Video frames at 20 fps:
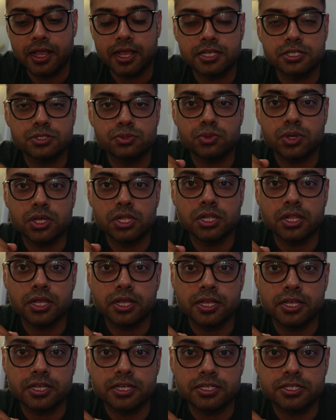as well
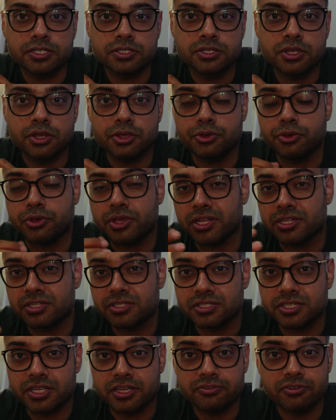as you
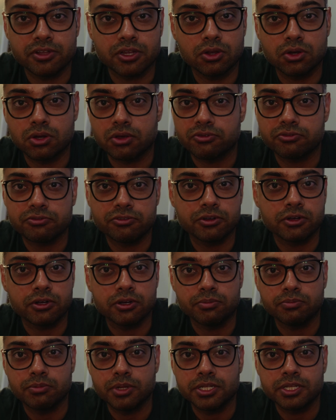can save a lot
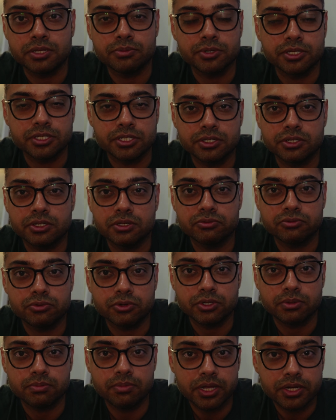of building material
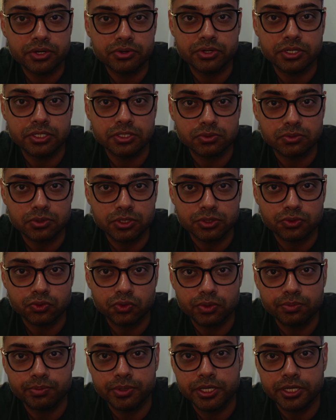for the batteries, which
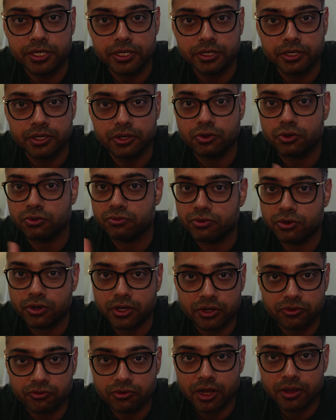would be good for
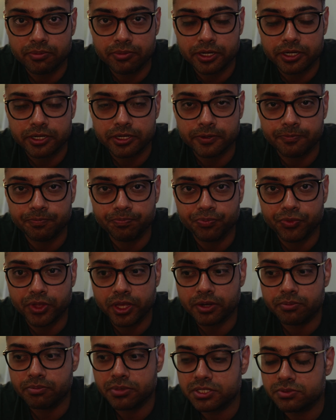environment.
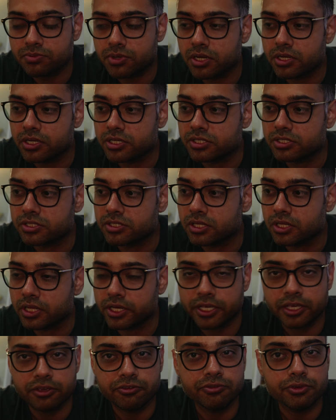And best part is,
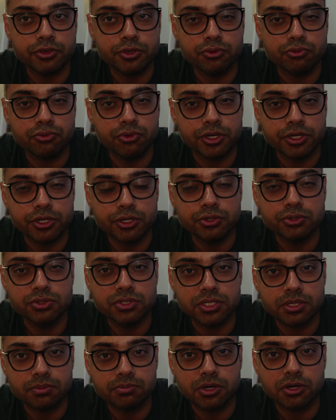like, if you
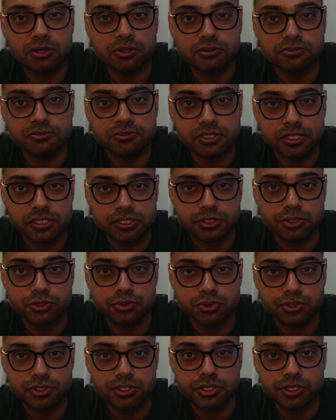reduce the amount of cells
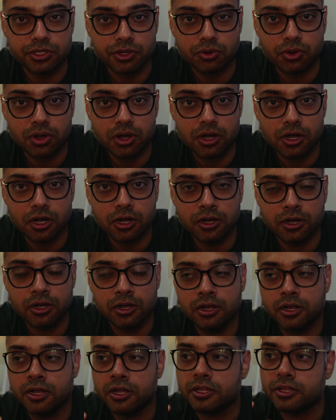used in your car,
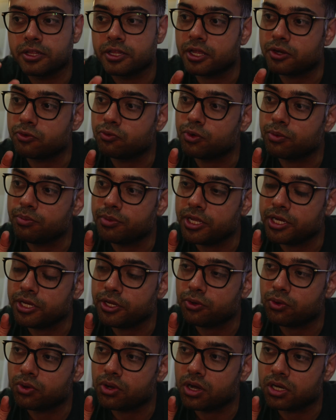that would mean
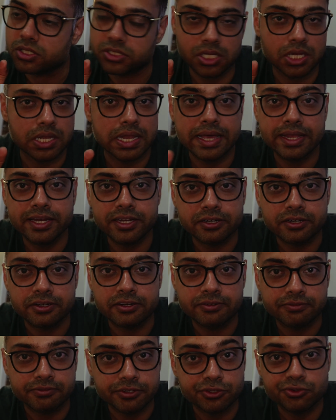your cars are lighter,
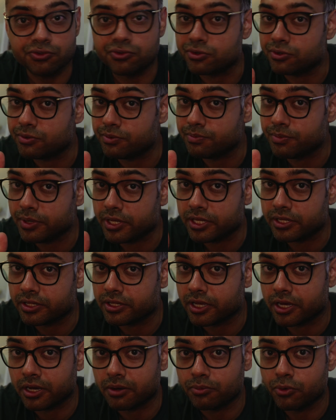which would mean
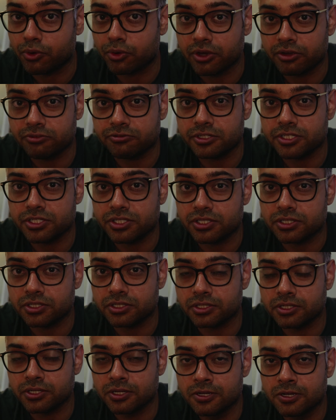they are more
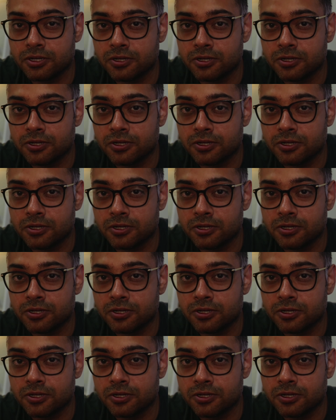efficient.